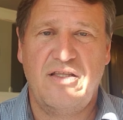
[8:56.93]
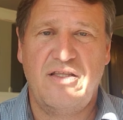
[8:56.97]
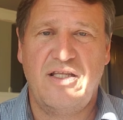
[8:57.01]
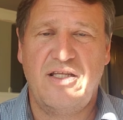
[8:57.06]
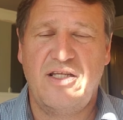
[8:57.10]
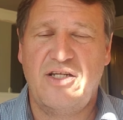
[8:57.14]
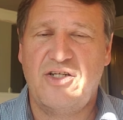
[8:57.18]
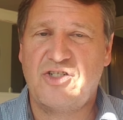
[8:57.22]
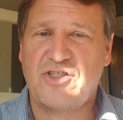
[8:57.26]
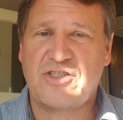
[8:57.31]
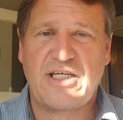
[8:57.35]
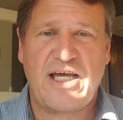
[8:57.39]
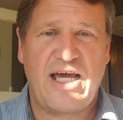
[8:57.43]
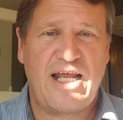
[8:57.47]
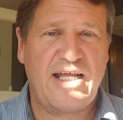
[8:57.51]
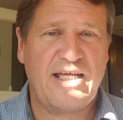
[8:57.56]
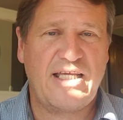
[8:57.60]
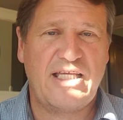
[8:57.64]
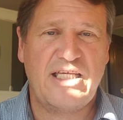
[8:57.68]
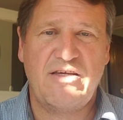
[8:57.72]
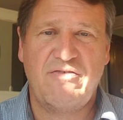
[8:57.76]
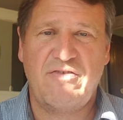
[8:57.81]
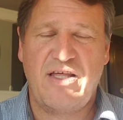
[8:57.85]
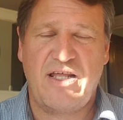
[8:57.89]
then just kind
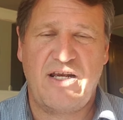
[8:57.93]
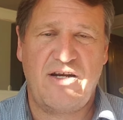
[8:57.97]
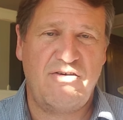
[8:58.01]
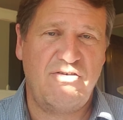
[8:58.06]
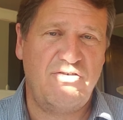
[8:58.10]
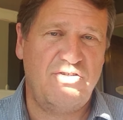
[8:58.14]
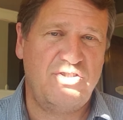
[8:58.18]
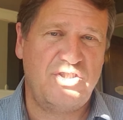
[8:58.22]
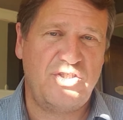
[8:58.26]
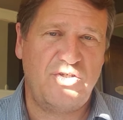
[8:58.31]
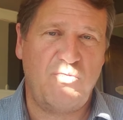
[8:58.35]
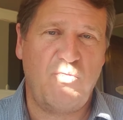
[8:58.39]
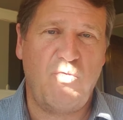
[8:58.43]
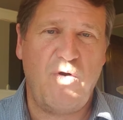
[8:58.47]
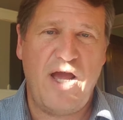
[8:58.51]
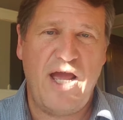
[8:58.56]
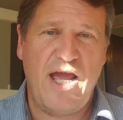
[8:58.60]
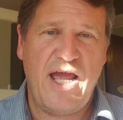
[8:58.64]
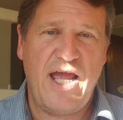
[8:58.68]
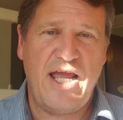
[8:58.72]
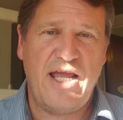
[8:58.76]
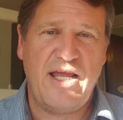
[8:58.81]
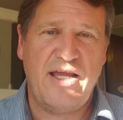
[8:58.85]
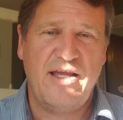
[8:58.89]
of give that energy
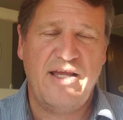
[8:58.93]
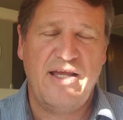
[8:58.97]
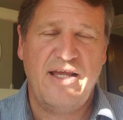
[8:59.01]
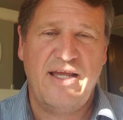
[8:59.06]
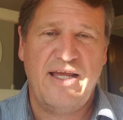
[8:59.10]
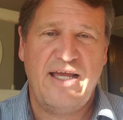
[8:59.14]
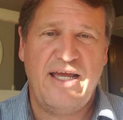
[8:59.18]
away